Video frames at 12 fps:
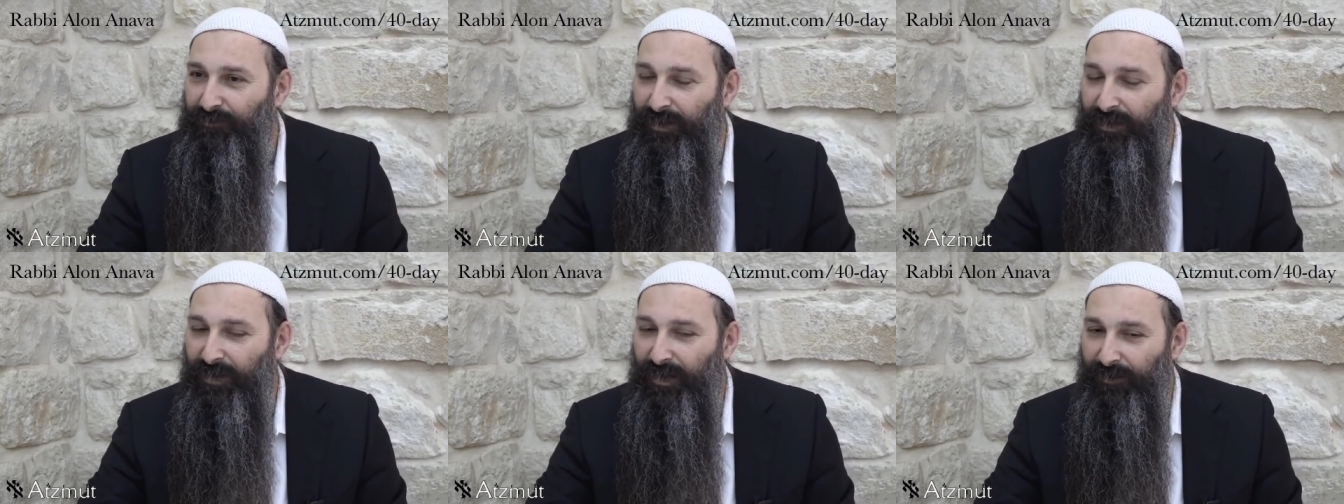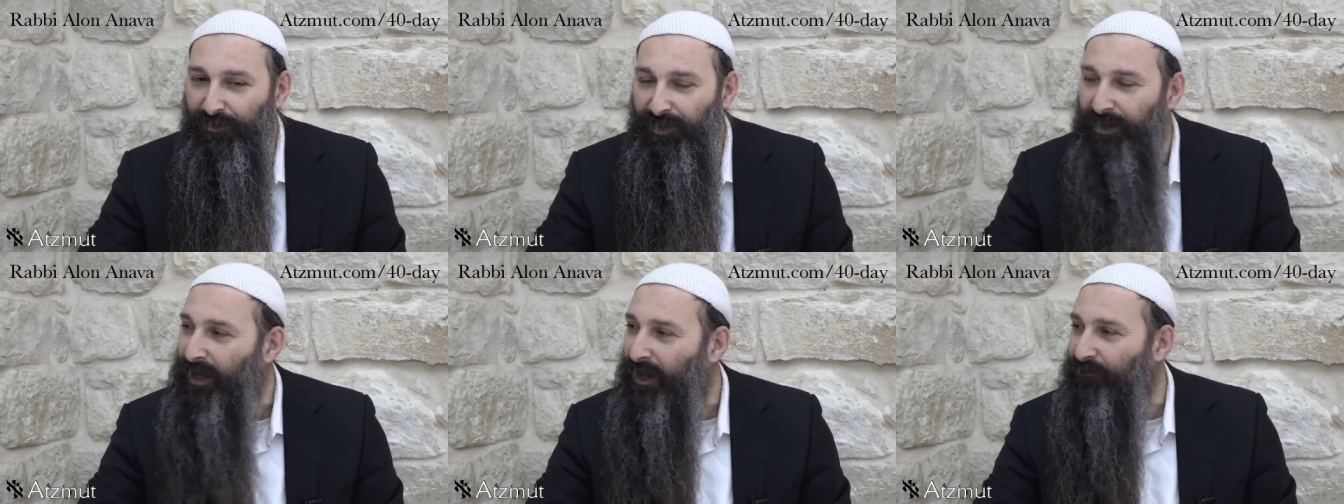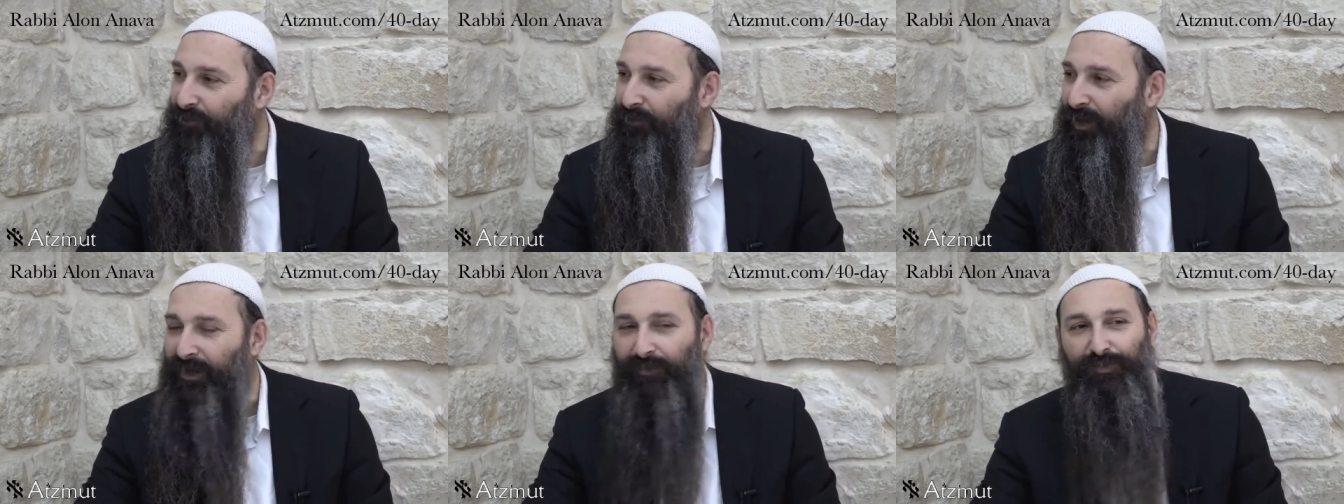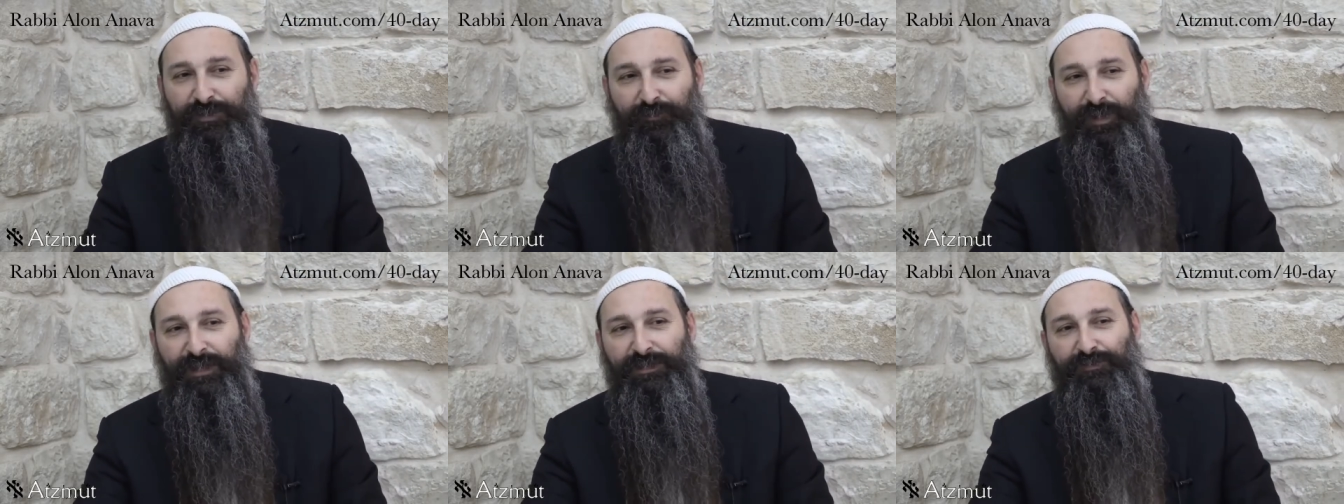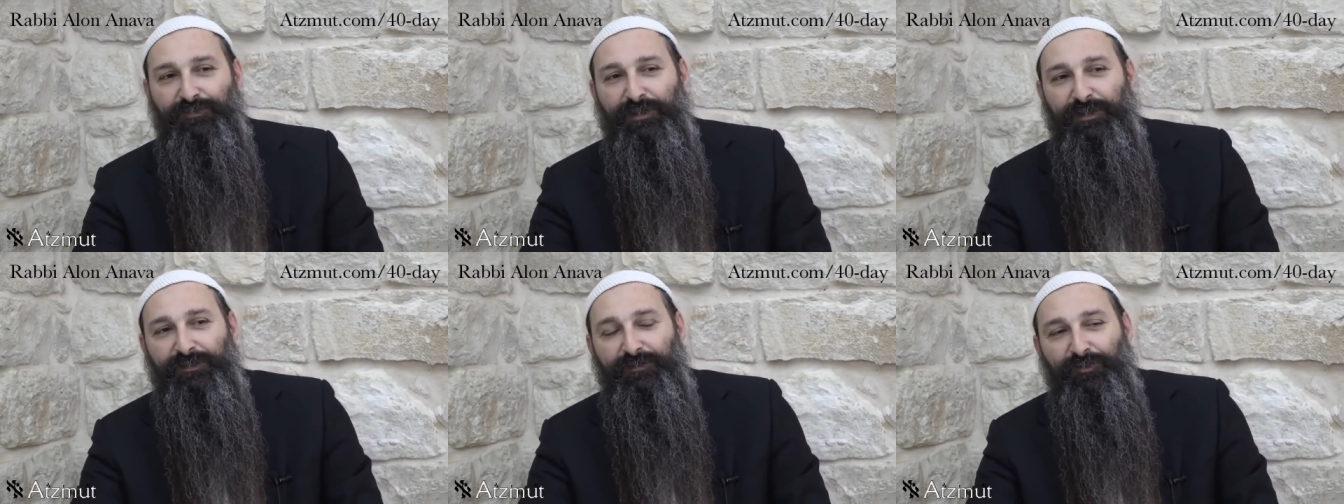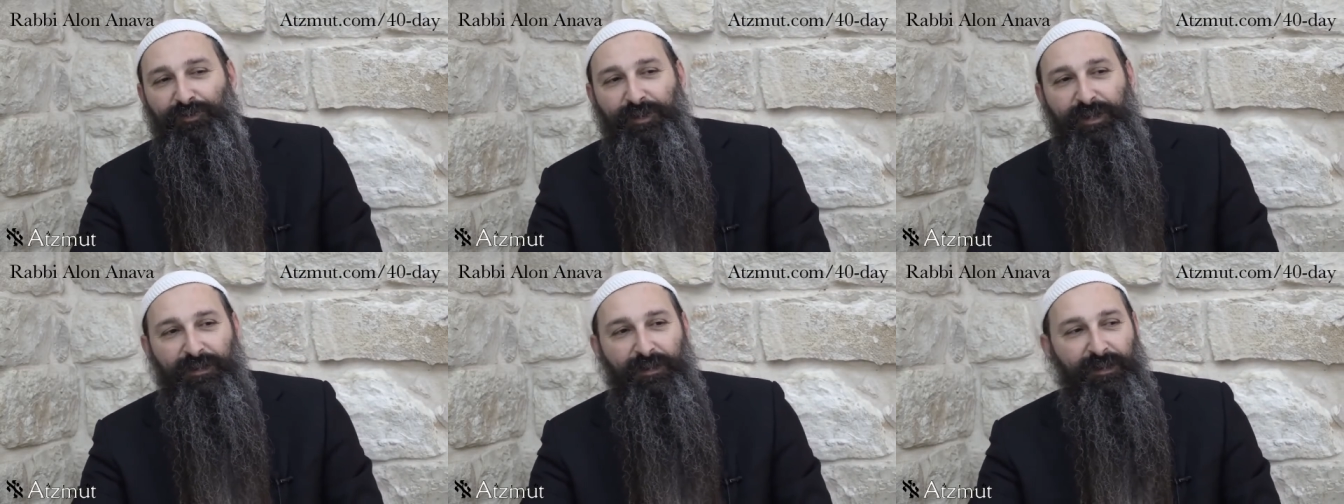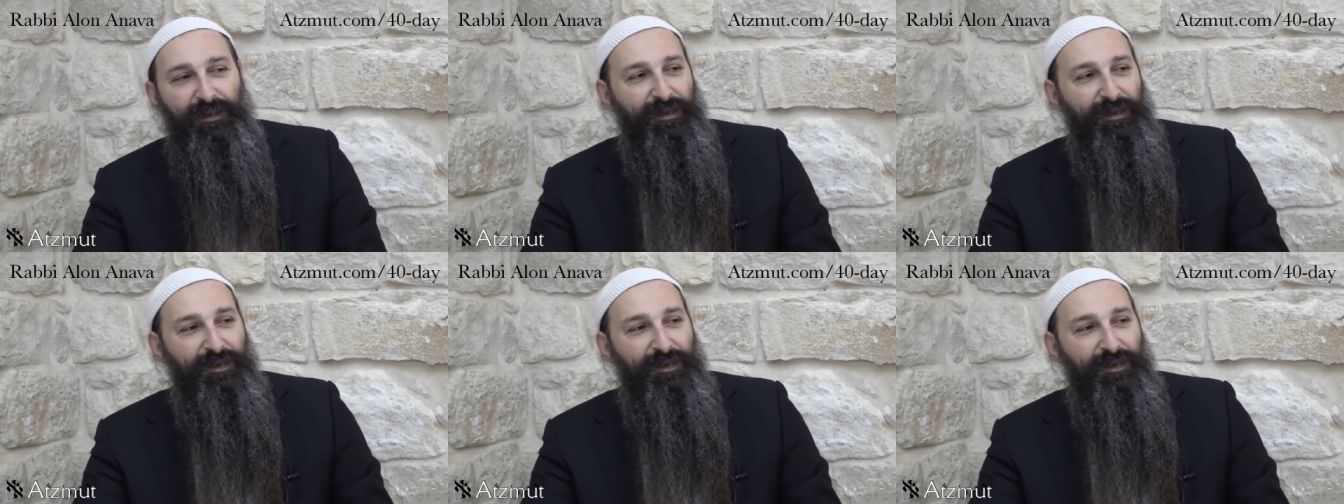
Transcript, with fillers: but I think everybody was placed today in the morning.